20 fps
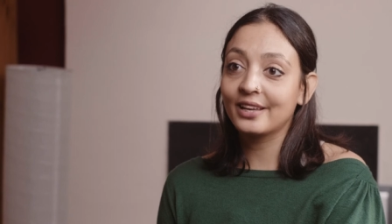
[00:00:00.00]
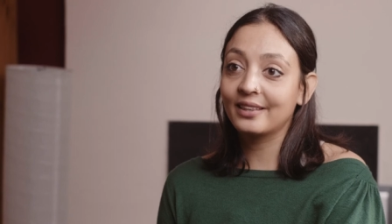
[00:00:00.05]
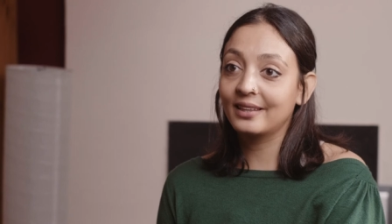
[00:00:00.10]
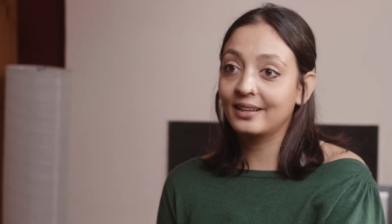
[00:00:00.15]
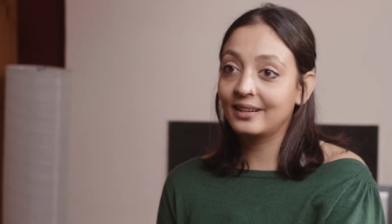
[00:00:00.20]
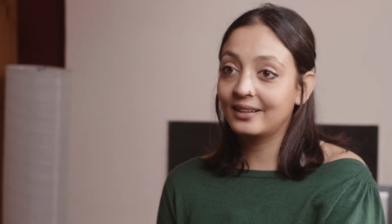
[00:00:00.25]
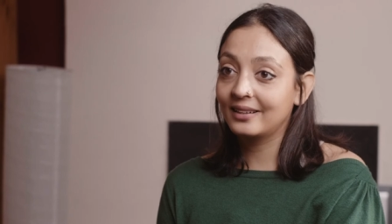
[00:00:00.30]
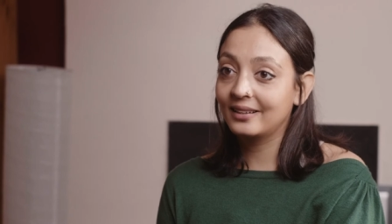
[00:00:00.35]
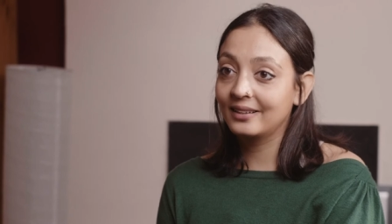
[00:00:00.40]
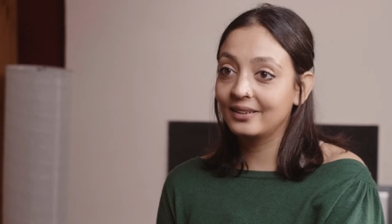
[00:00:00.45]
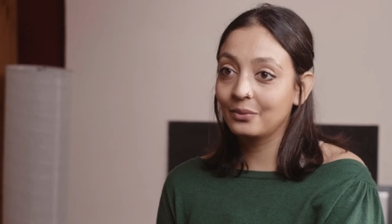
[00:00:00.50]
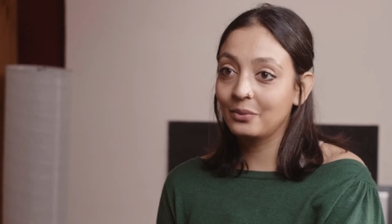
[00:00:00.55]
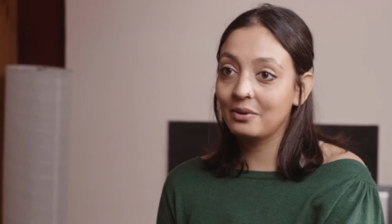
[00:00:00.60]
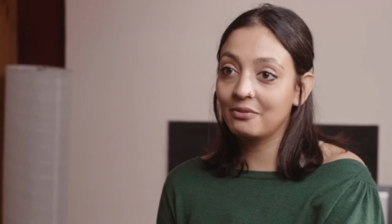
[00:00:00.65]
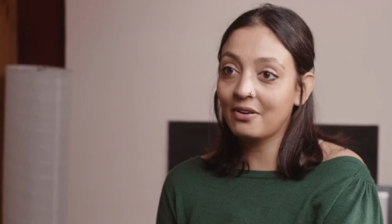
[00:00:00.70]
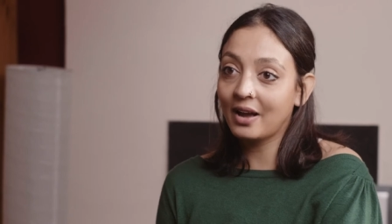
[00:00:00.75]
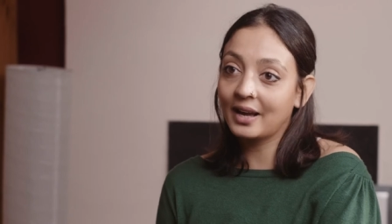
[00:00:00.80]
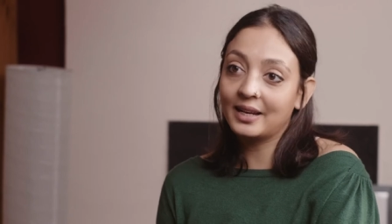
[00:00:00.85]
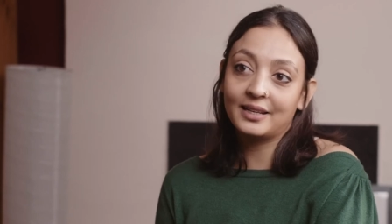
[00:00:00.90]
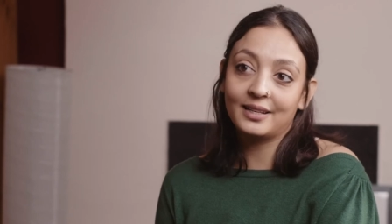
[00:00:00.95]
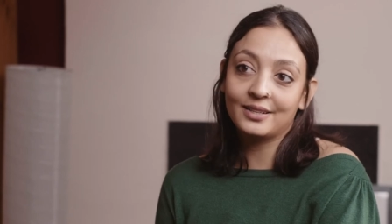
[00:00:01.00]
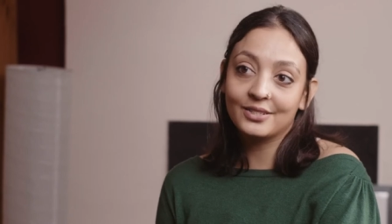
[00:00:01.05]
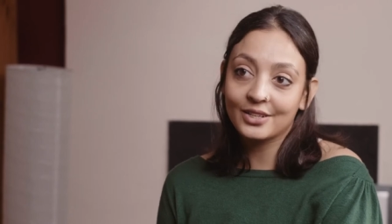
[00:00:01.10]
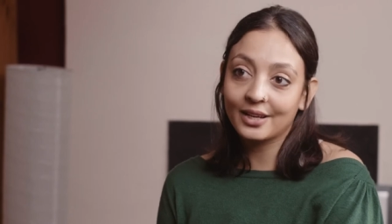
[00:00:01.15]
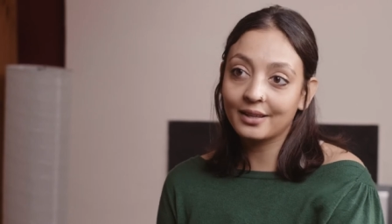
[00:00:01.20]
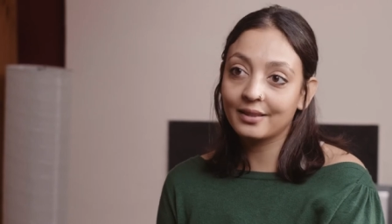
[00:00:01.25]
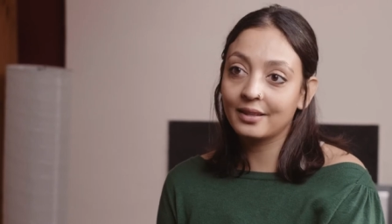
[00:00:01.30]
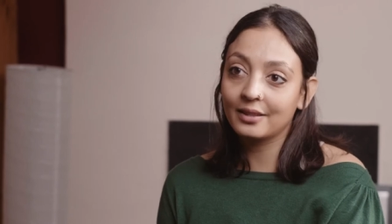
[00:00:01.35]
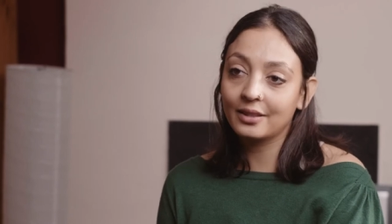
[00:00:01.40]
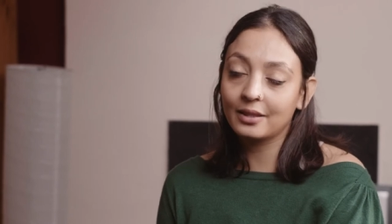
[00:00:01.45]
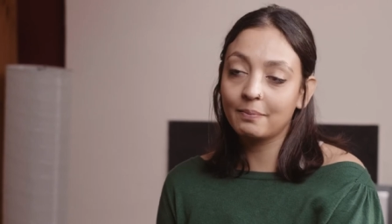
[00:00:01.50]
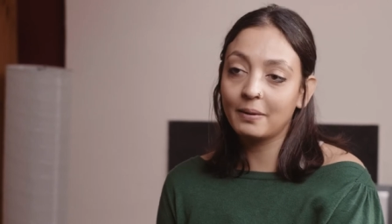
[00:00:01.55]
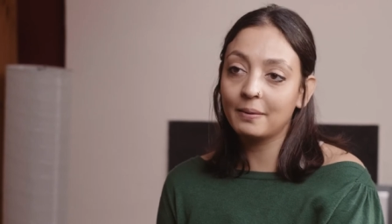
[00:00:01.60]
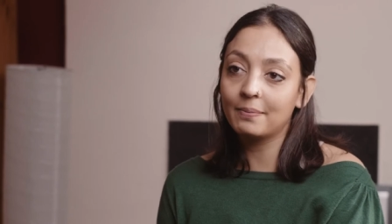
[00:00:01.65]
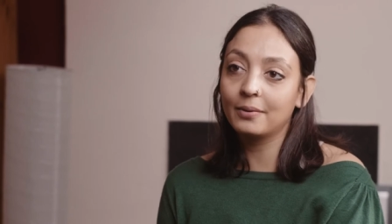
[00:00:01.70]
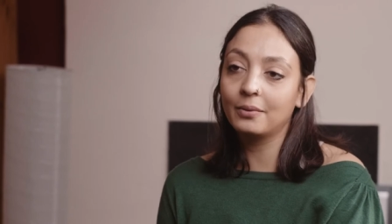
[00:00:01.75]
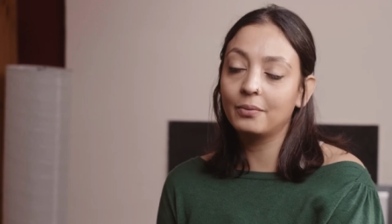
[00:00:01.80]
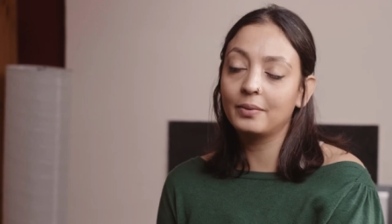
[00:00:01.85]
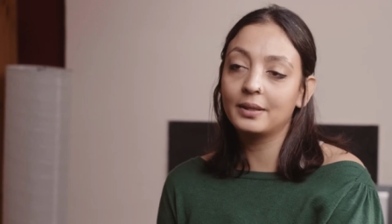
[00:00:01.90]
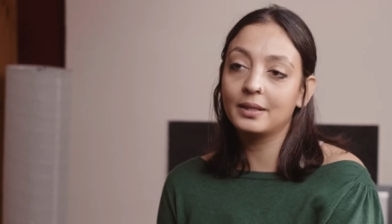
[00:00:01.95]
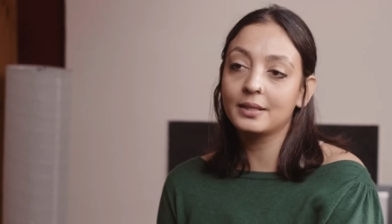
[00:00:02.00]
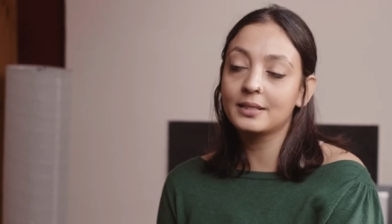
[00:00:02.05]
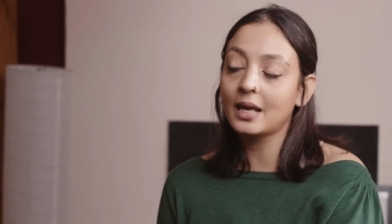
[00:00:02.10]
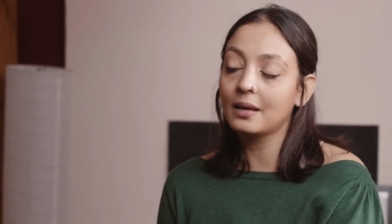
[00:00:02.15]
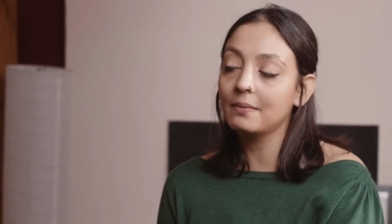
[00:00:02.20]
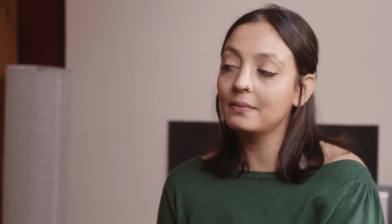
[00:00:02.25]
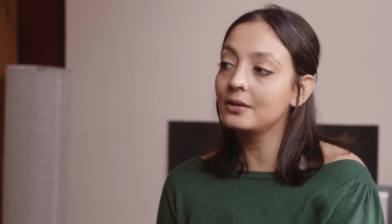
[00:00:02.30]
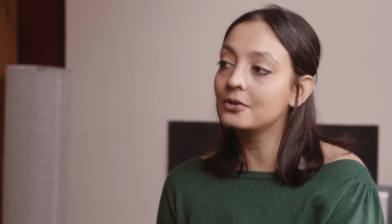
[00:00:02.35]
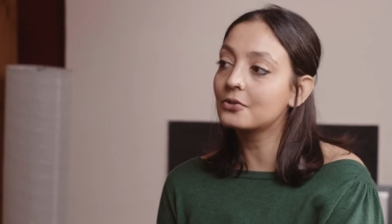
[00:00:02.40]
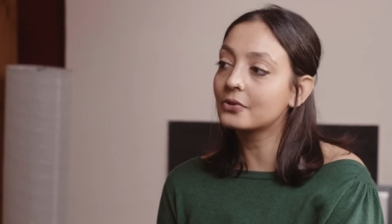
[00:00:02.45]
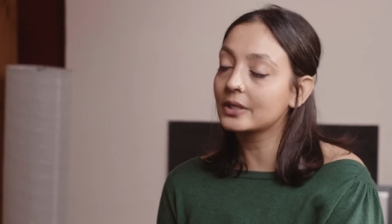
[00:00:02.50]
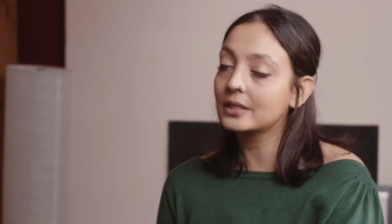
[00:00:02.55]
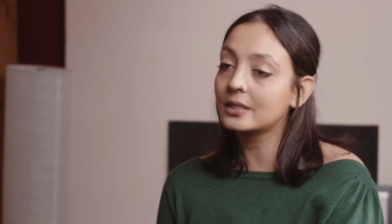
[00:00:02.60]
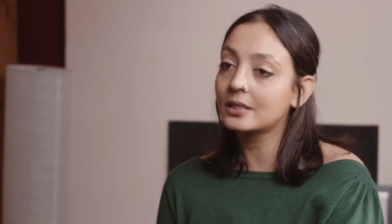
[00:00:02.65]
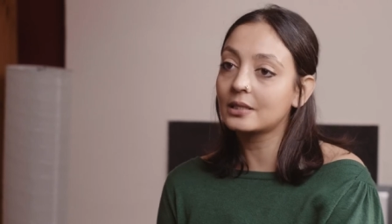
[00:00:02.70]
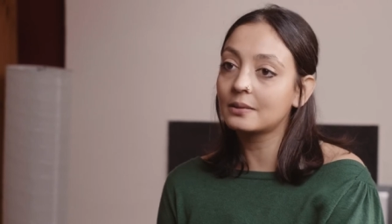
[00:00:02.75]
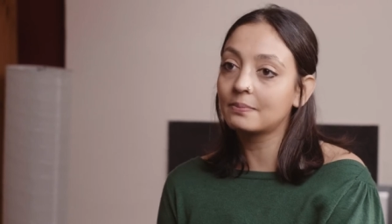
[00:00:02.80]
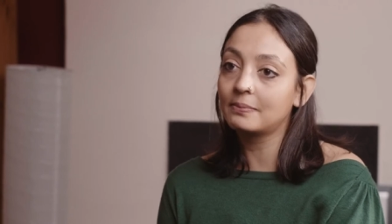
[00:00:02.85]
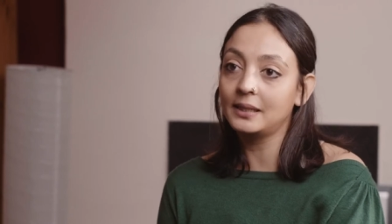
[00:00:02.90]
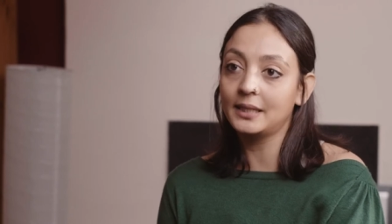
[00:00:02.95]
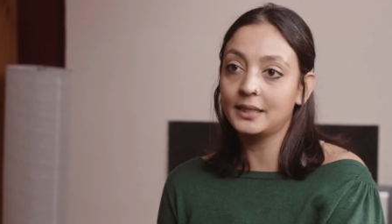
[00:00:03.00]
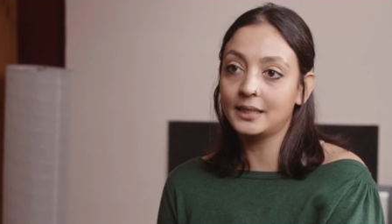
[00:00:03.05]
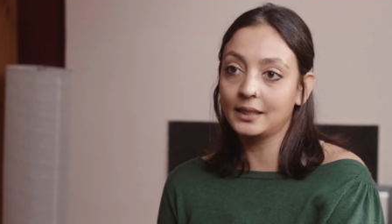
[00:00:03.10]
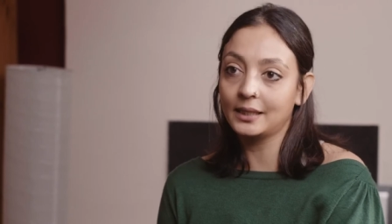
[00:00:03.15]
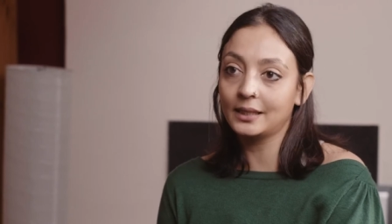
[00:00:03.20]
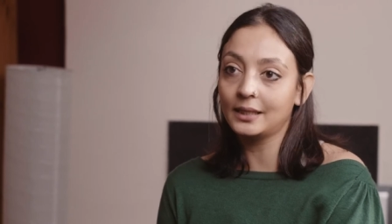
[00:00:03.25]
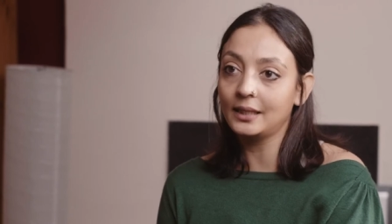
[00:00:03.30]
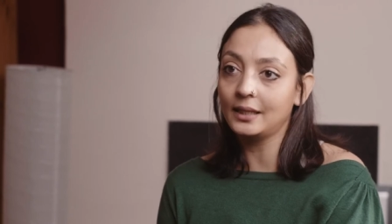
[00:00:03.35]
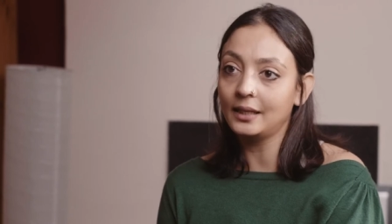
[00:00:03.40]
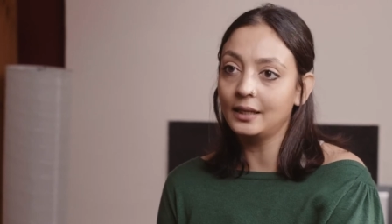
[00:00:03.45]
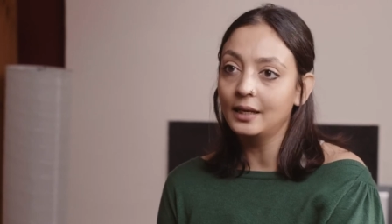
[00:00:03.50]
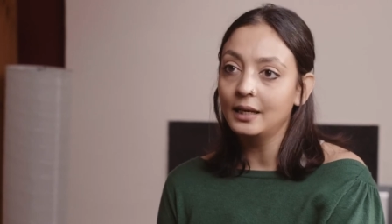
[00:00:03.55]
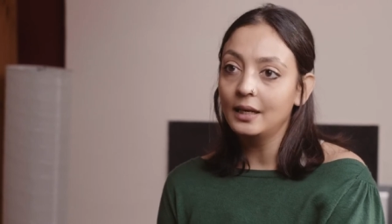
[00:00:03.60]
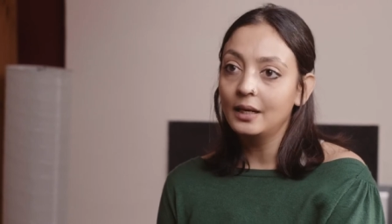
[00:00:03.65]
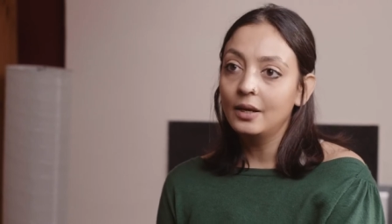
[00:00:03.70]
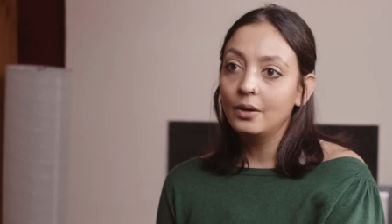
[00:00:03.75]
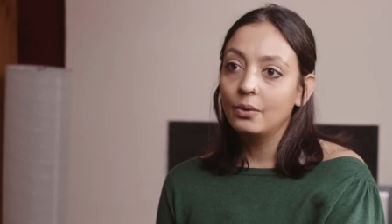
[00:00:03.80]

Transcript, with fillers: other, we find each other, the people with the same interests politically,